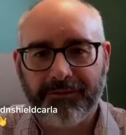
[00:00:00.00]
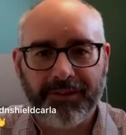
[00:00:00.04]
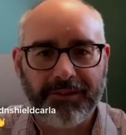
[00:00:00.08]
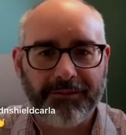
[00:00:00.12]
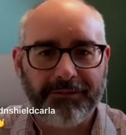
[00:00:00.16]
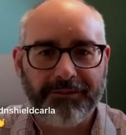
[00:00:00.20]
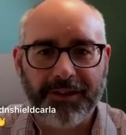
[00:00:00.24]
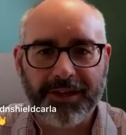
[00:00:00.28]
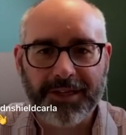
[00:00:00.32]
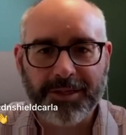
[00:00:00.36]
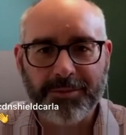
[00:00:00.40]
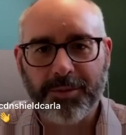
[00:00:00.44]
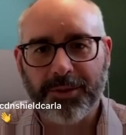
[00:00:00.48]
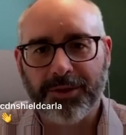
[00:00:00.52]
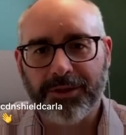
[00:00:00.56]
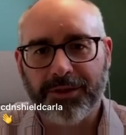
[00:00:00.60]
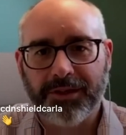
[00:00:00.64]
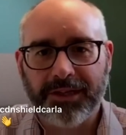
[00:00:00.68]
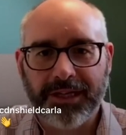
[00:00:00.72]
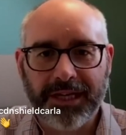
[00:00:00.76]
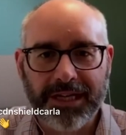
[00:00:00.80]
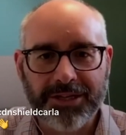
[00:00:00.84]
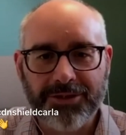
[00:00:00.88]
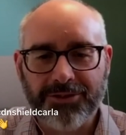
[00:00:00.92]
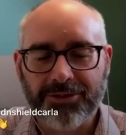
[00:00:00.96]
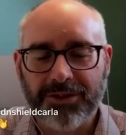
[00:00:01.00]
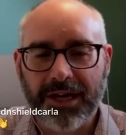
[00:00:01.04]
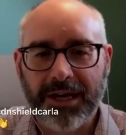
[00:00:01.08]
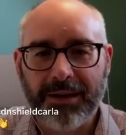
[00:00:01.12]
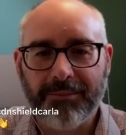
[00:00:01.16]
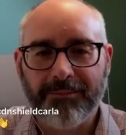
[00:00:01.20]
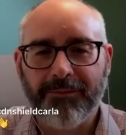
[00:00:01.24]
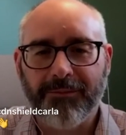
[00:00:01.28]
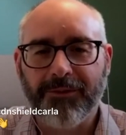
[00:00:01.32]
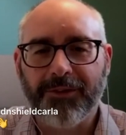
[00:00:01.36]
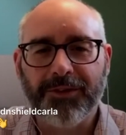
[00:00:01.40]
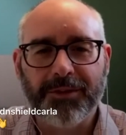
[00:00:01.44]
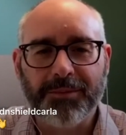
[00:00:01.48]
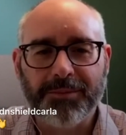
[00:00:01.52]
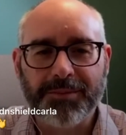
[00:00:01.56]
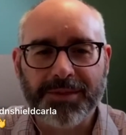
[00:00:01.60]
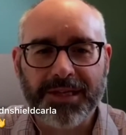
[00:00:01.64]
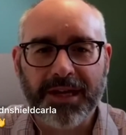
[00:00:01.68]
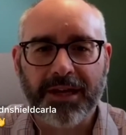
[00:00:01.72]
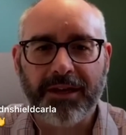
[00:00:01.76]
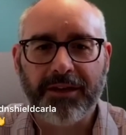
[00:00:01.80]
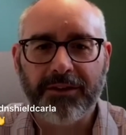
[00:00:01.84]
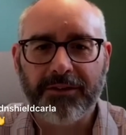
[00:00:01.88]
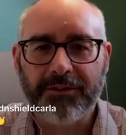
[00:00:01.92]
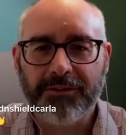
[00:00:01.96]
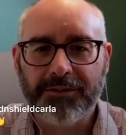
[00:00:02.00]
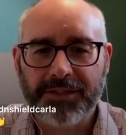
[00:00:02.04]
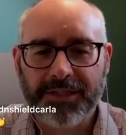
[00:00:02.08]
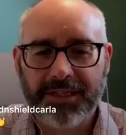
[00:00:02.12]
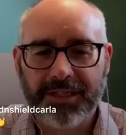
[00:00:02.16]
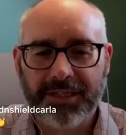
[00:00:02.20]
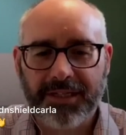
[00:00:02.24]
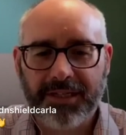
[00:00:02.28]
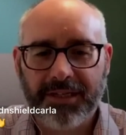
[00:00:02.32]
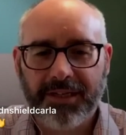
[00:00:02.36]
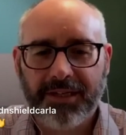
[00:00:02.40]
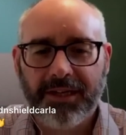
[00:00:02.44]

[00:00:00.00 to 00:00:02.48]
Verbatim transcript: Facebook or Instagram for themselves,